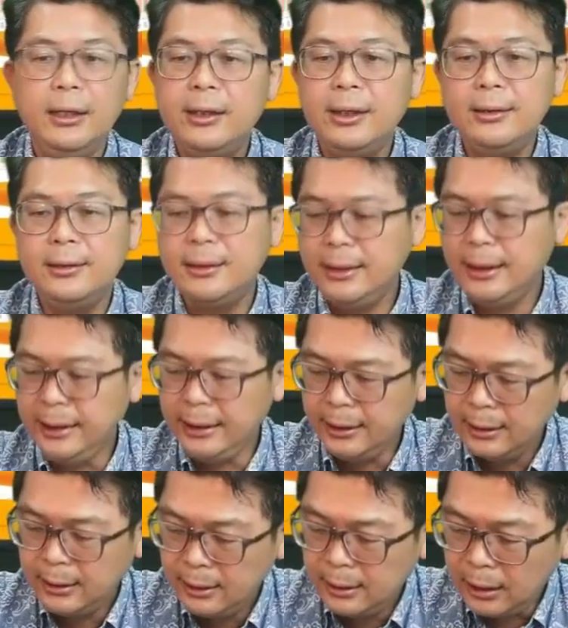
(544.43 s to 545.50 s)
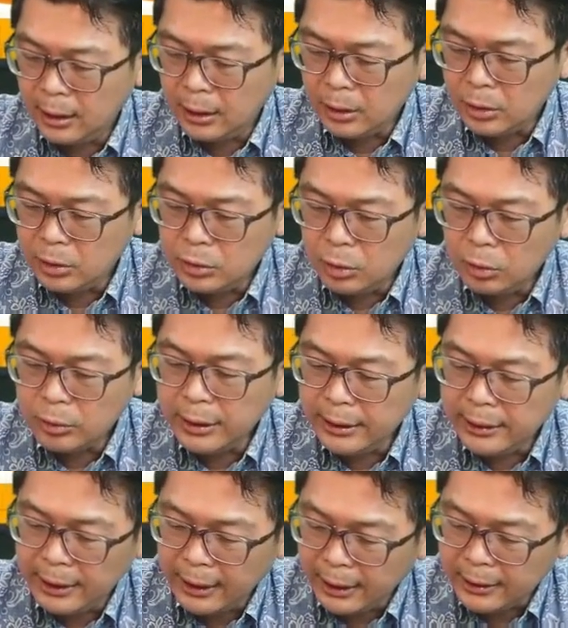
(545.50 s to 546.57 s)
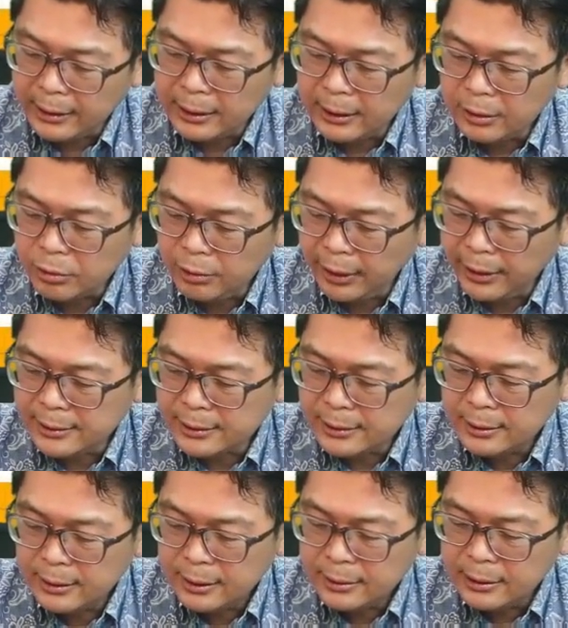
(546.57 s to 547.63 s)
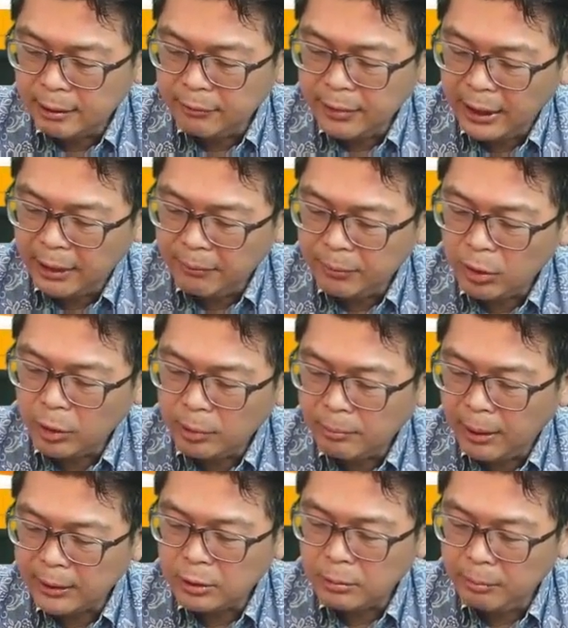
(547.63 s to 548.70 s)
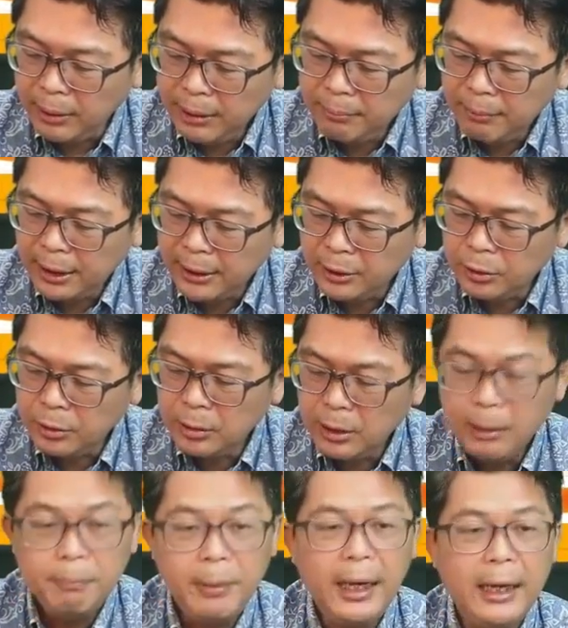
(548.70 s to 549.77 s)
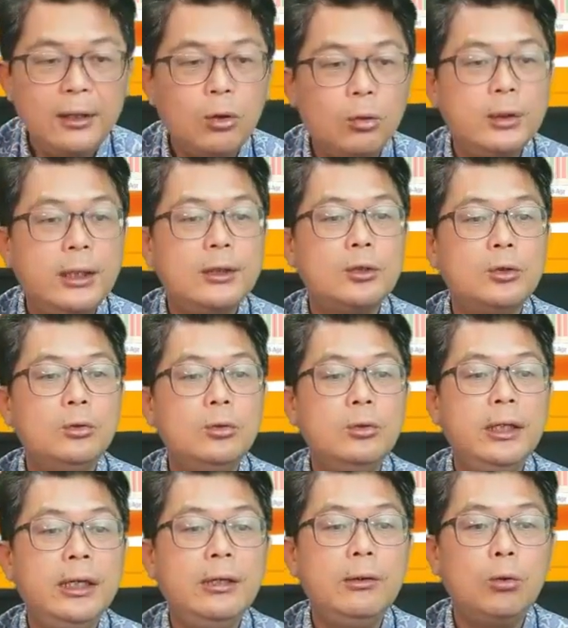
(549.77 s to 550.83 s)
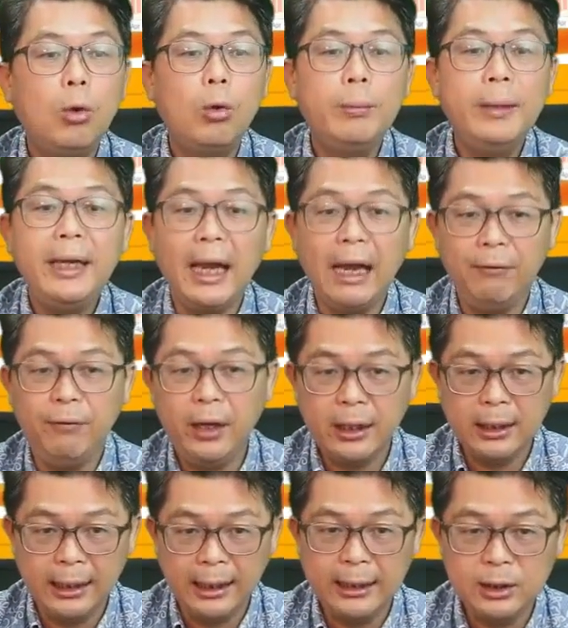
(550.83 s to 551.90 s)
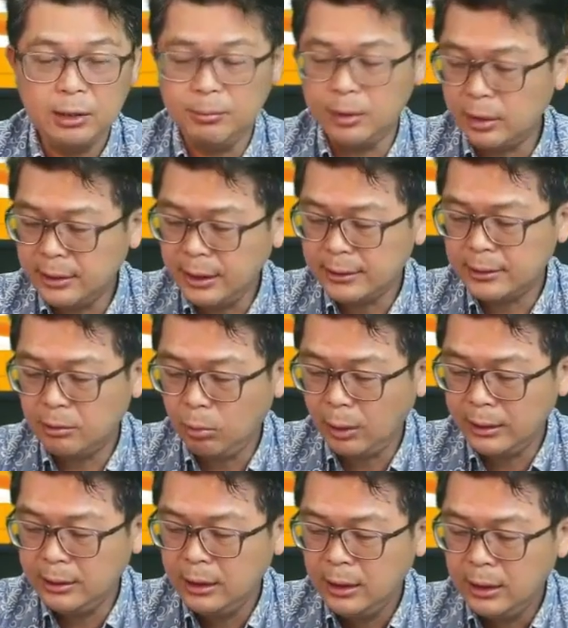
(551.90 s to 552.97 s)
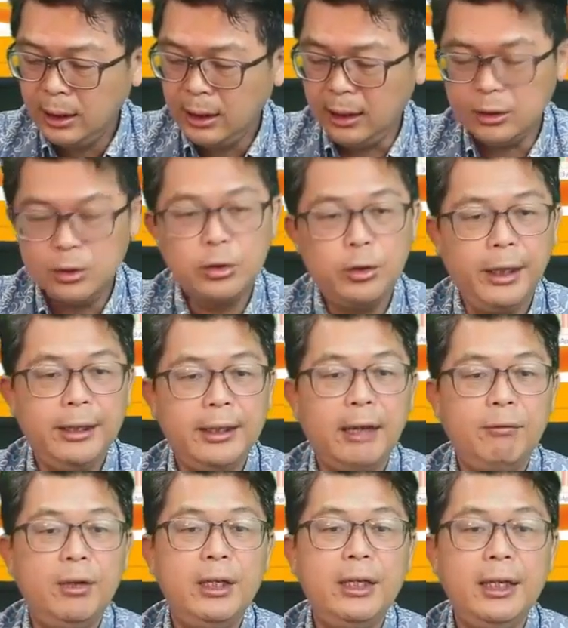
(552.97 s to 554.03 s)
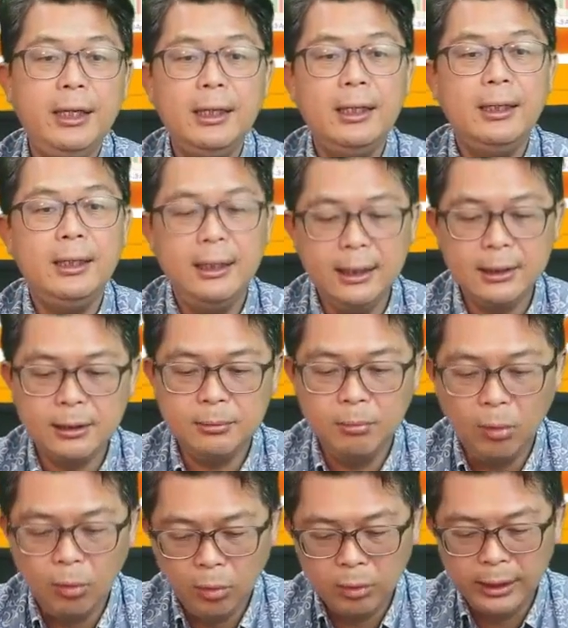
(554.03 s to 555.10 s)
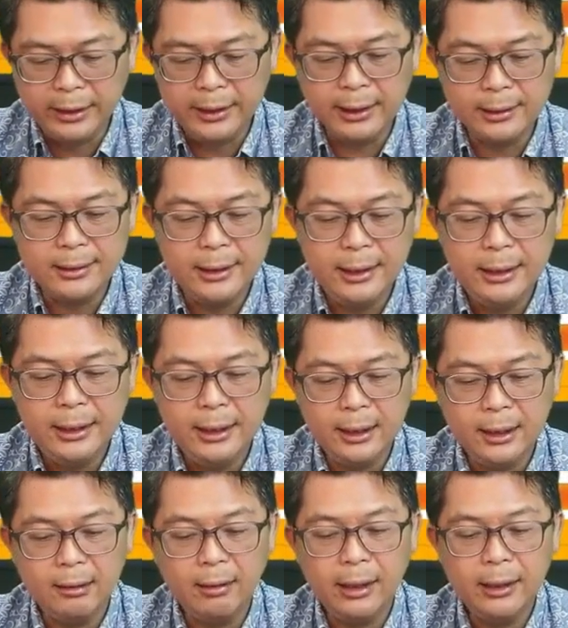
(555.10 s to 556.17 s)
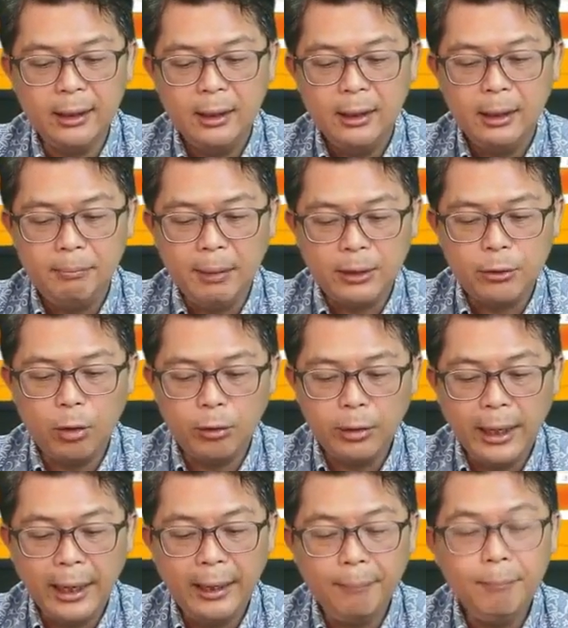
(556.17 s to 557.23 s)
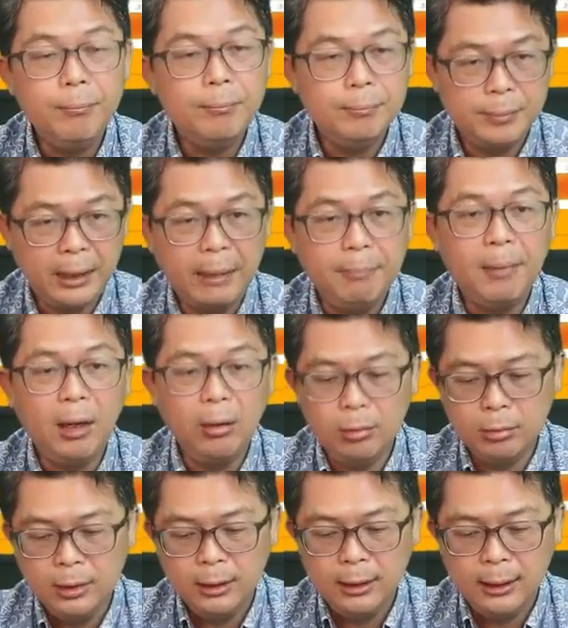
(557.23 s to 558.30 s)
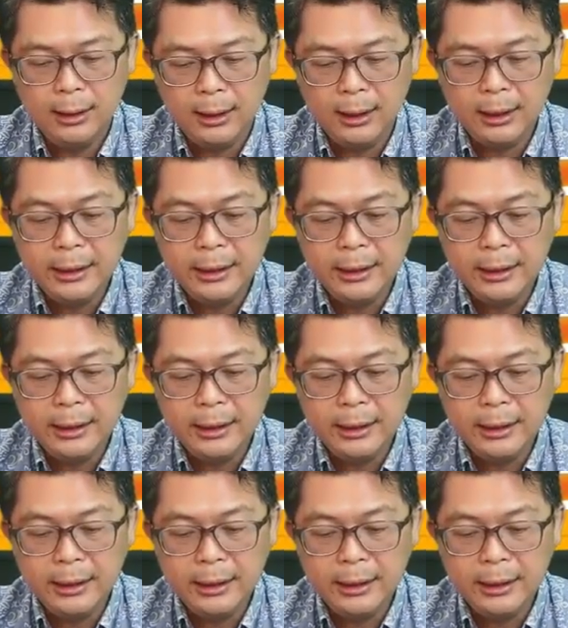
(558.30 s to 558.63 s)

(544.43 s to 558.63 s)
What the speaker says: and you can see looking at the trades that we have. Going back to main menu, pay notice to the Robie FA collection, because that's the one trade that we did this morning. You can see here, right? Petron M came out,